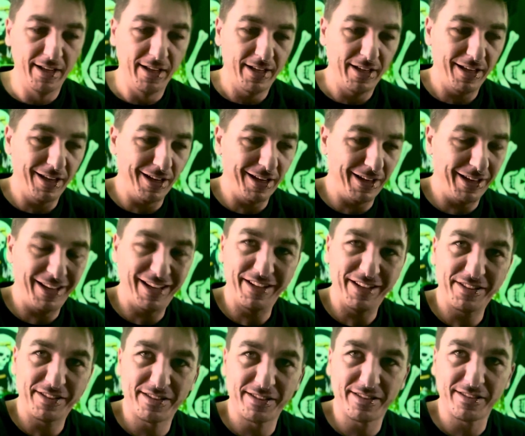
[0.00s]
We're
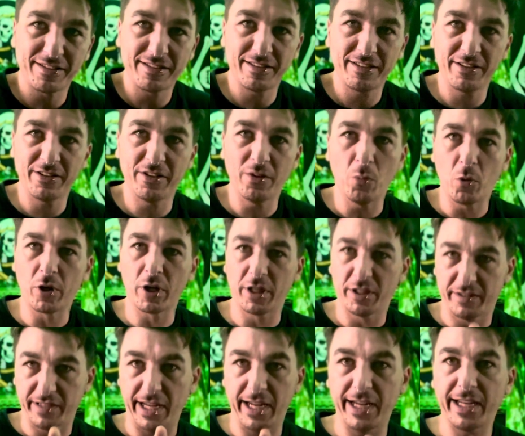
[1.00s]
going to
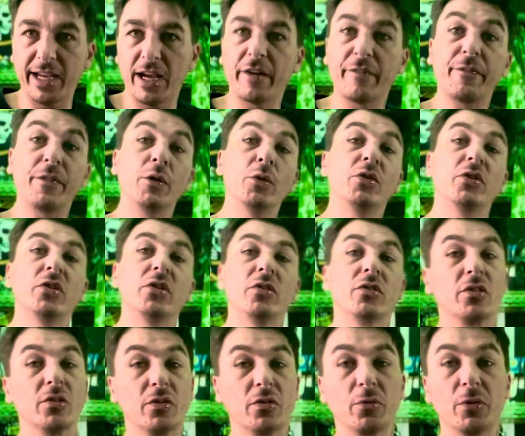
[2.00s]
take out a few
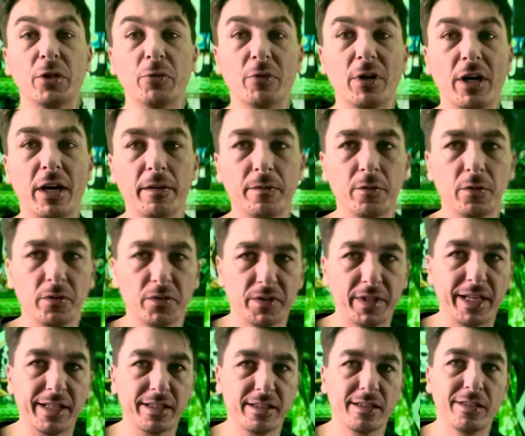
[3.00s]
223 rifles.
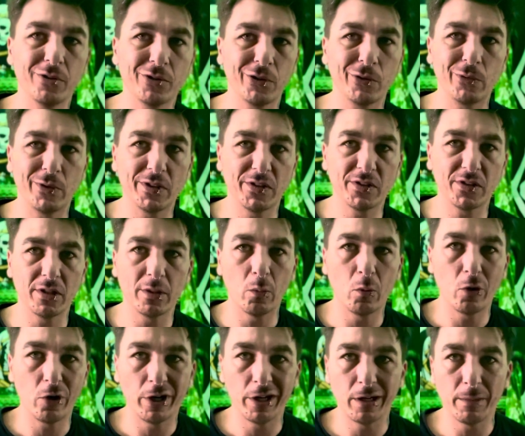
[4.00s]
That's the only reason I'm
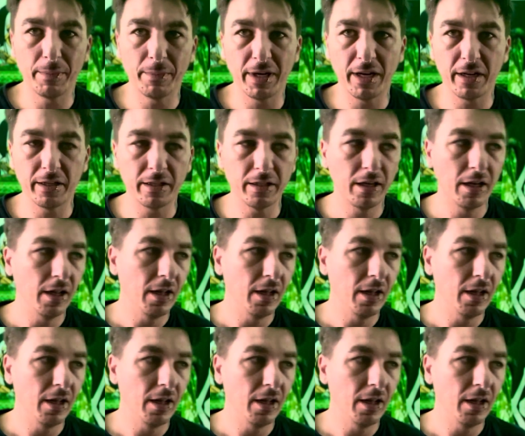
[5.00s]
worried about it.